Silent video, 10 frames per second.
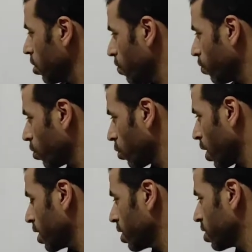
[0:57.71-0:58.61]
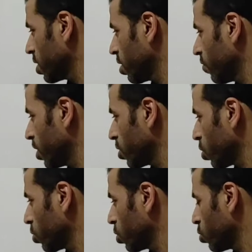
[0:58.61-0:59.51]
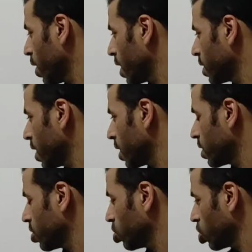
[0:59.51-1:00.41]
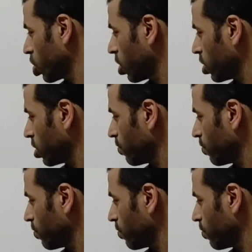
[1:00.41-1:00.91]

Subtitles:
For 1 is inferior or equal to s, s is strictly